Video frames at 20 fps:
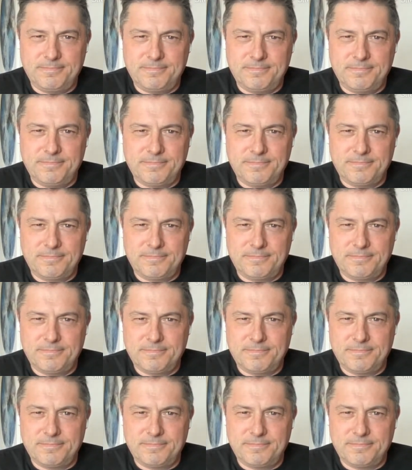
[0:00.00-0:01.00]

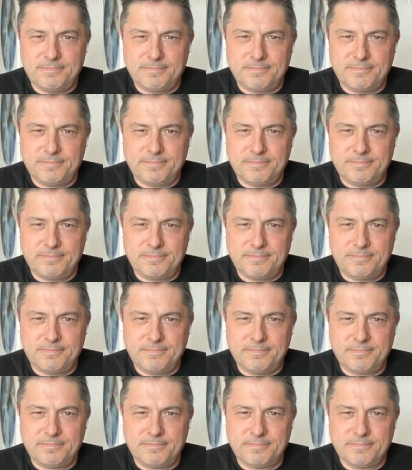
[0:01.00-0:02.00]

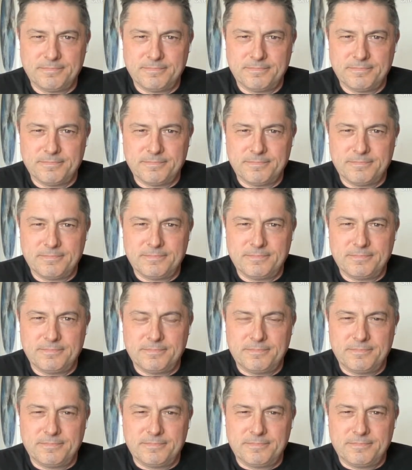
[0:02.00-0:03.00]

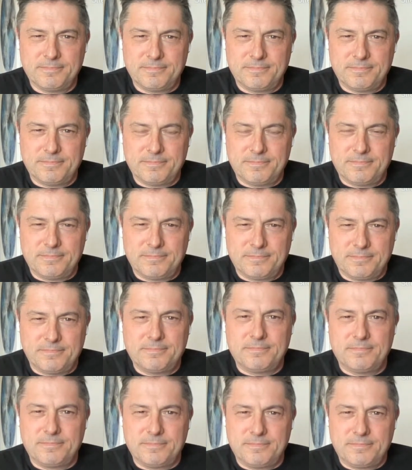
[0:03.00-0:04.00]

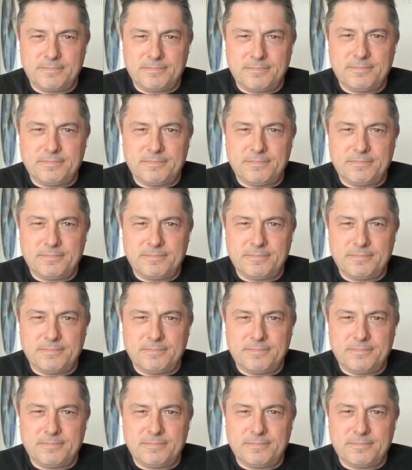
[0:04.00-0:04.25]
This person isn't speaking.